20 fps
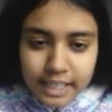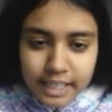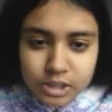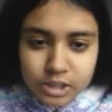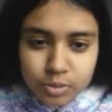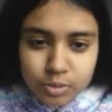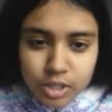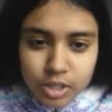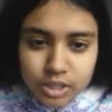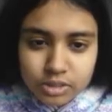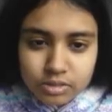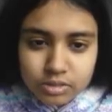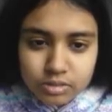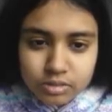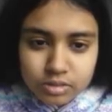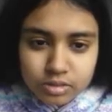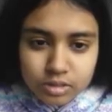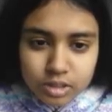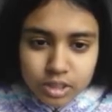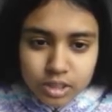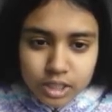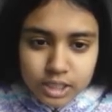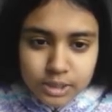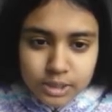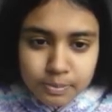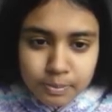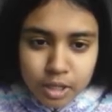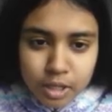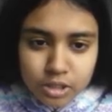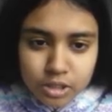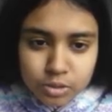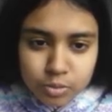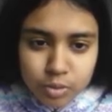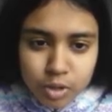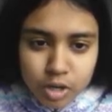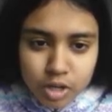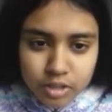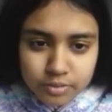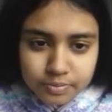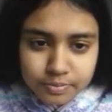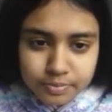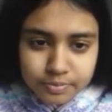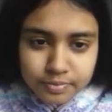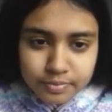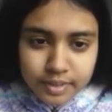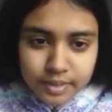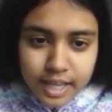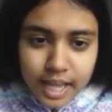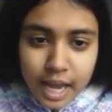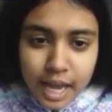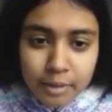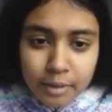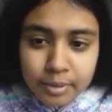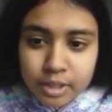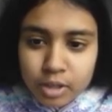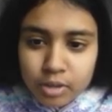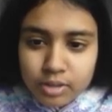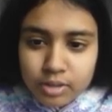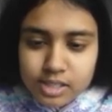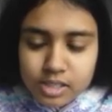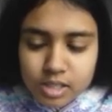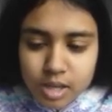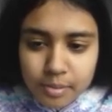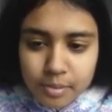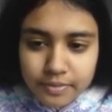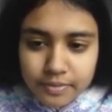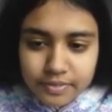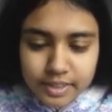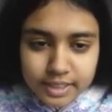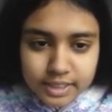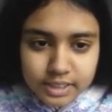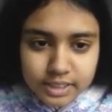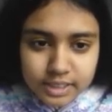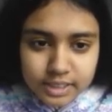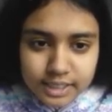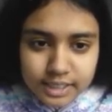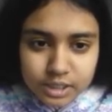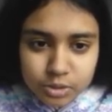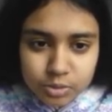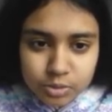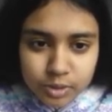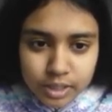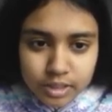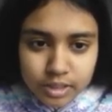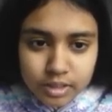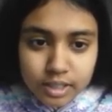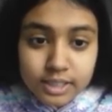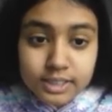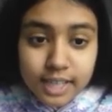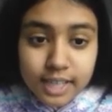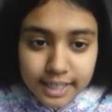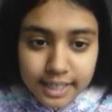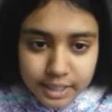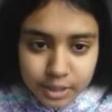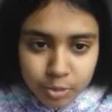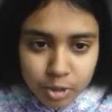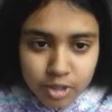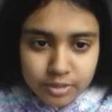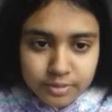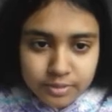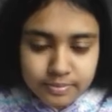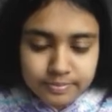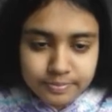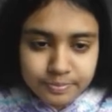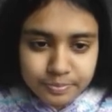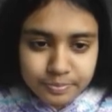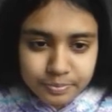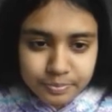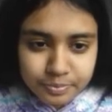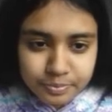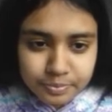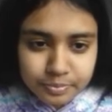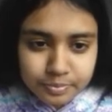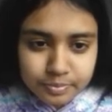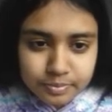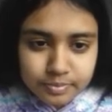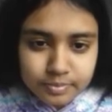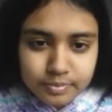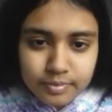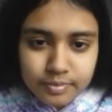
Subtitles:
and then our next one is plus 1. And we know the sum of this is 91.